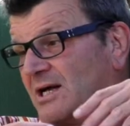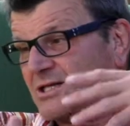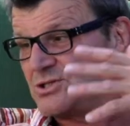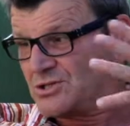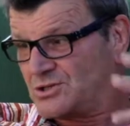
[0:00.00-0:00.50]

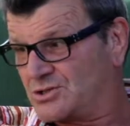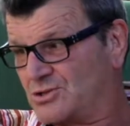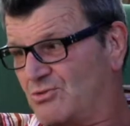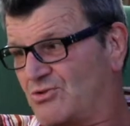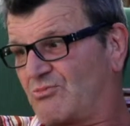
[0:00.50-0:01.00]
It's just to
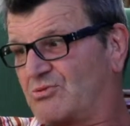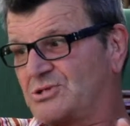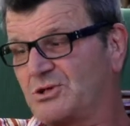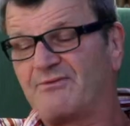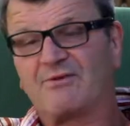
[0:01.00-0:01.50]
do with the
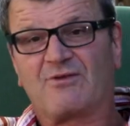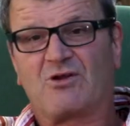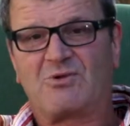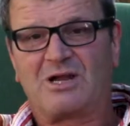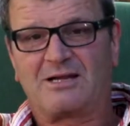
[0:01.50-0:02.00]
preservative that
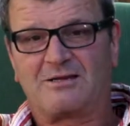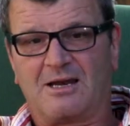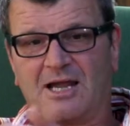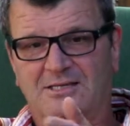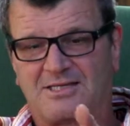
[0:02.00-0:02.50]
I'm
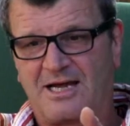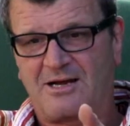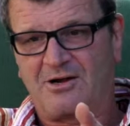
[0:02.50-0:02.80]
allowed to add.